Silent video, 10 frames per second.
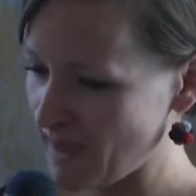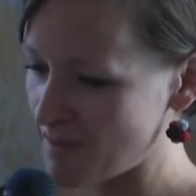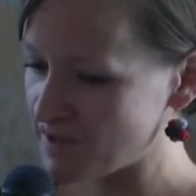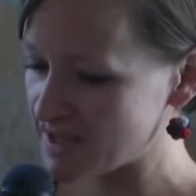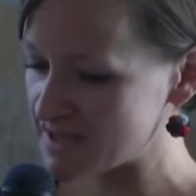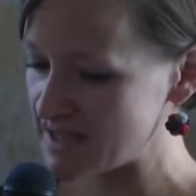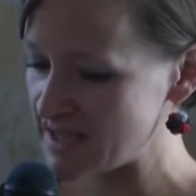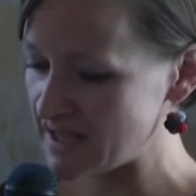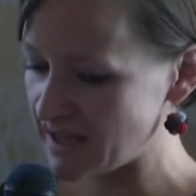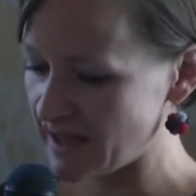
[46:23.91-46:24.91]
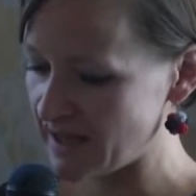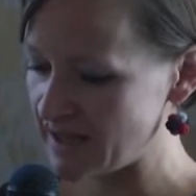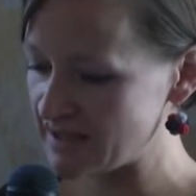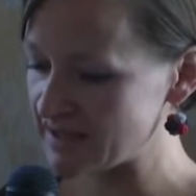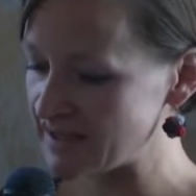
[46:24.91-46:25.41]
because
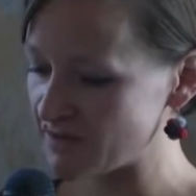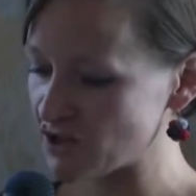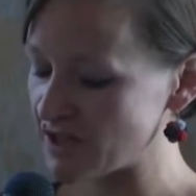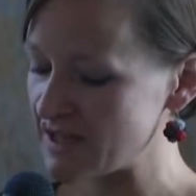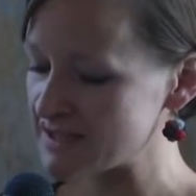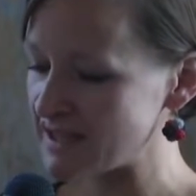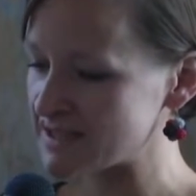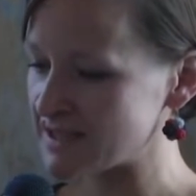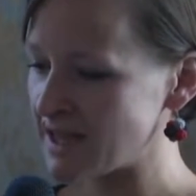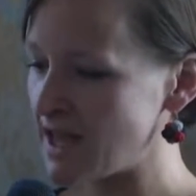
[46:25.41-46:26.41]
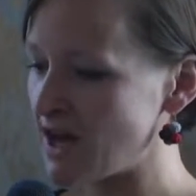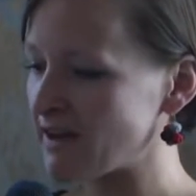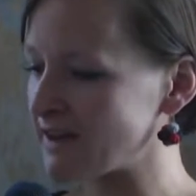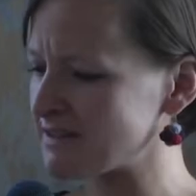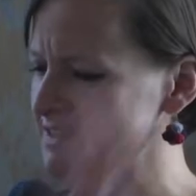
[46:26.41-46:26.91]
he said,
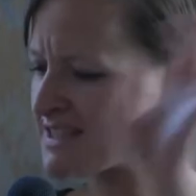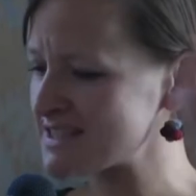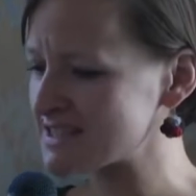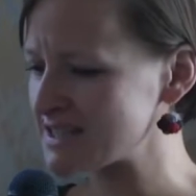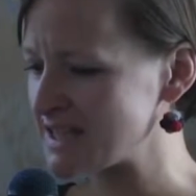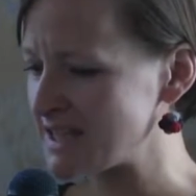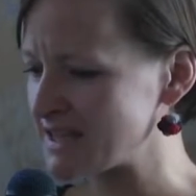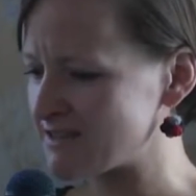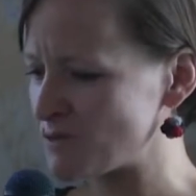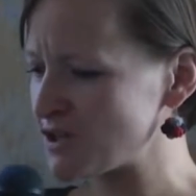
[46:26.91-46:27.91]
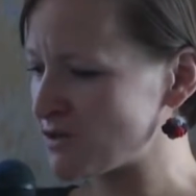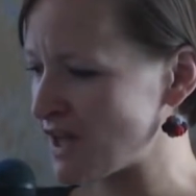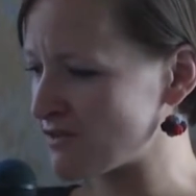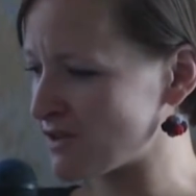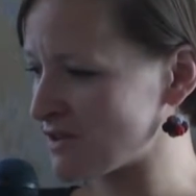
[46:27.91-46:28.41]
okay, we don't
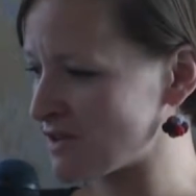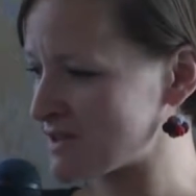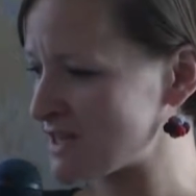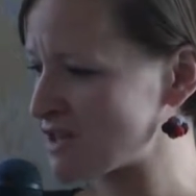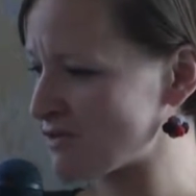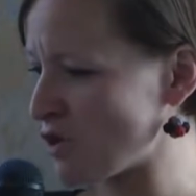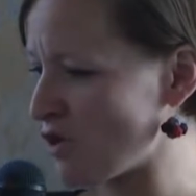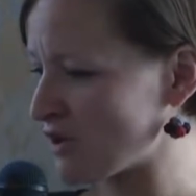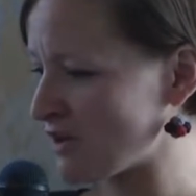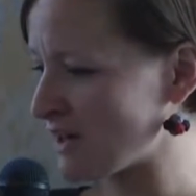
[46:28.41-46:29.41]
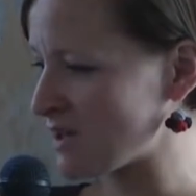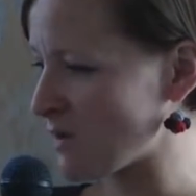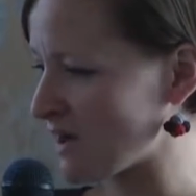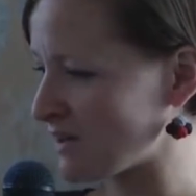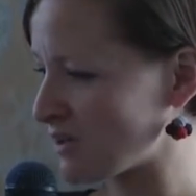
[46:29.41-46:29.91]
have a state of law here
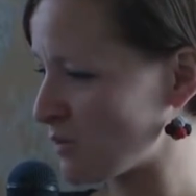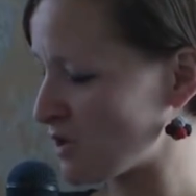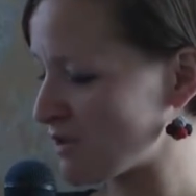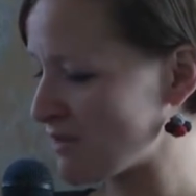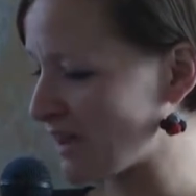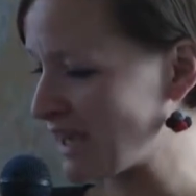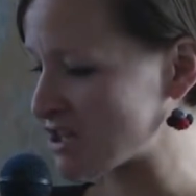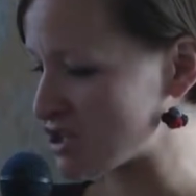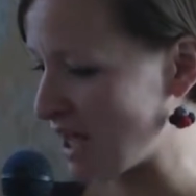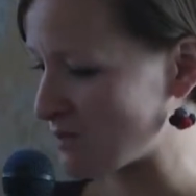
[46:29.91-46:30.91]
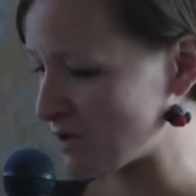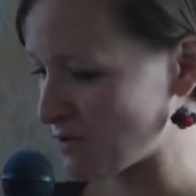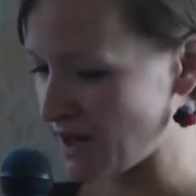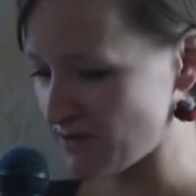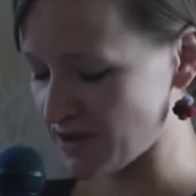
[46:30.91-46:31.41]
anyway, you know, we don't have a Rechtsstaat, we
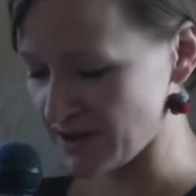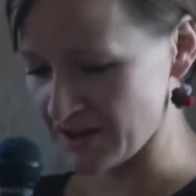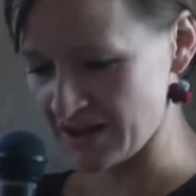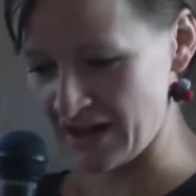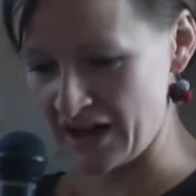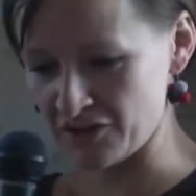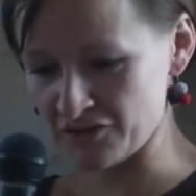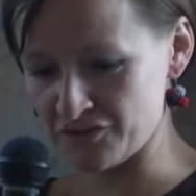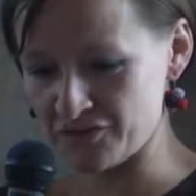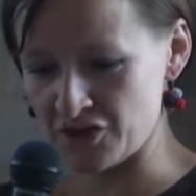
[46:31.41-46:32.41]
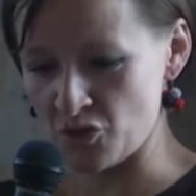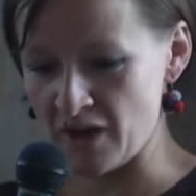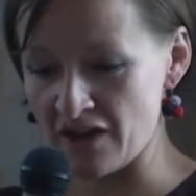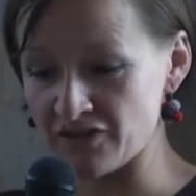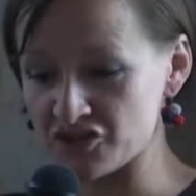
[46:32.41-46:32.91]
don't have a kind of, you know,
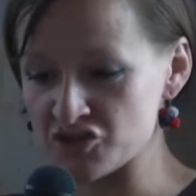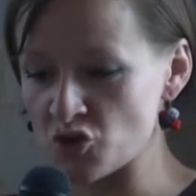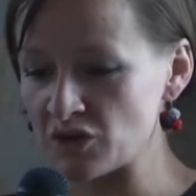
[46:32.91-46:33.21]
there's no